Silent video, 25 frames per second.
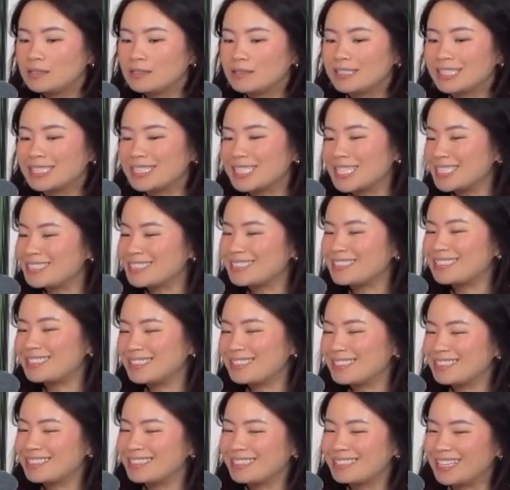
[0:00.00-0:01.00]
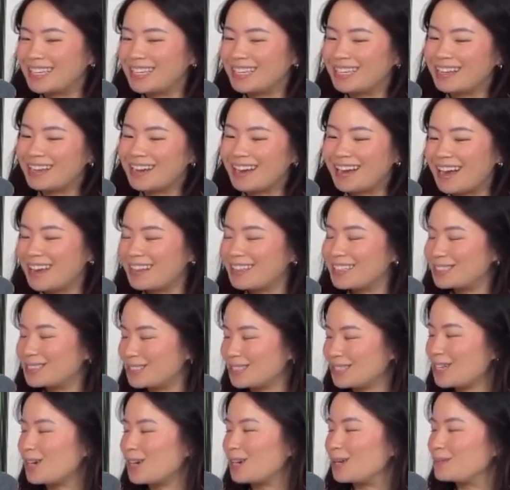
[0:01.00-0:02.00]
unless like I had this
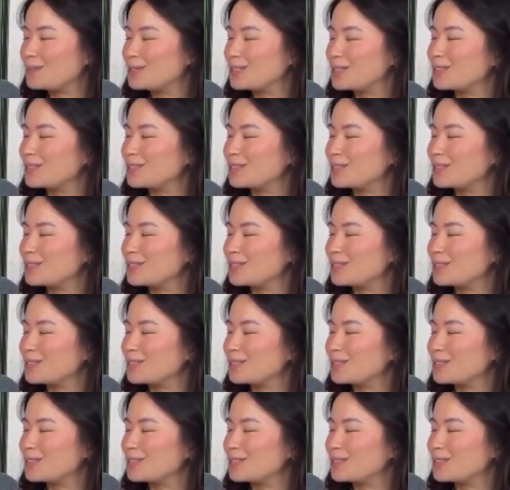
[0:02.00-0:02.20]
job.